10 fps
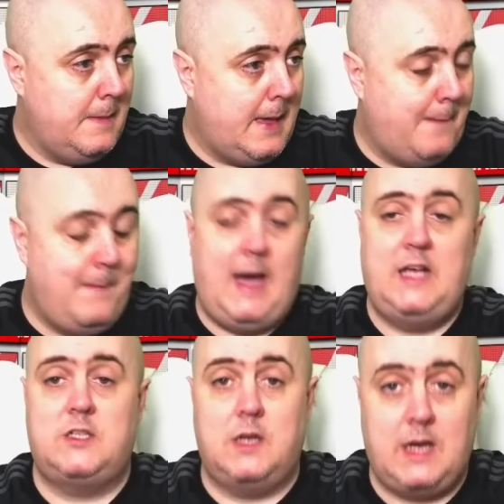a
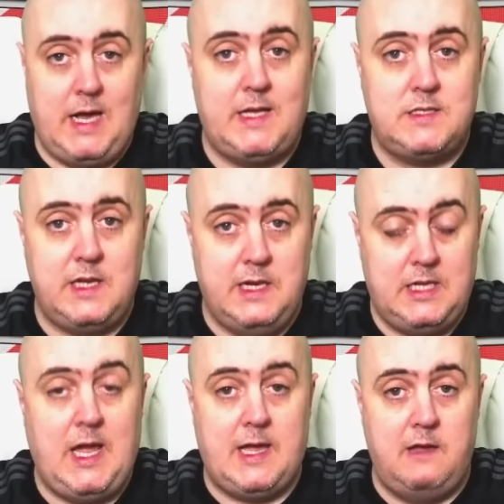masterclass in
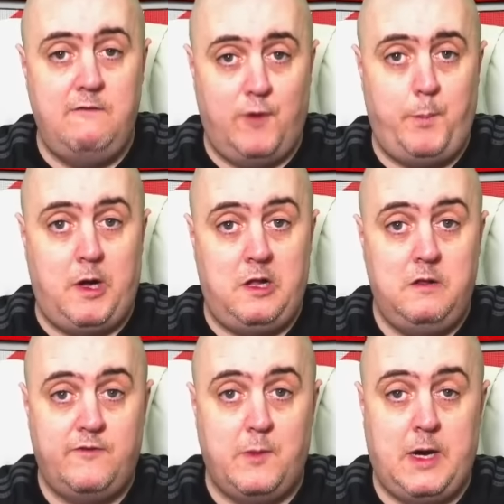attacking football
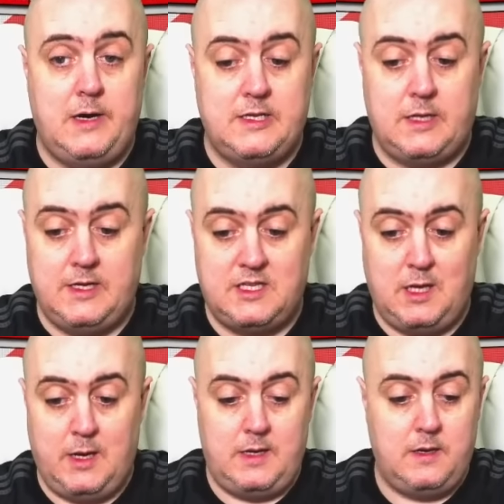from Arne Slot's
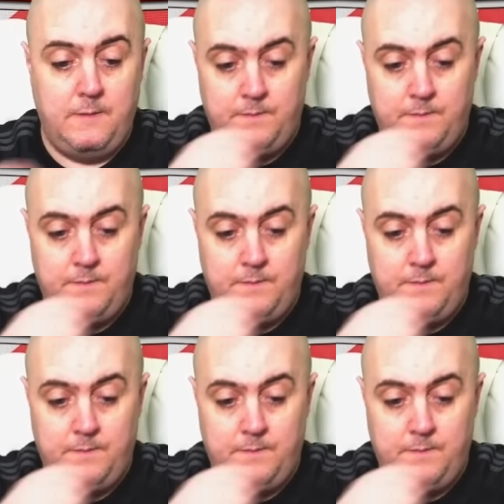side.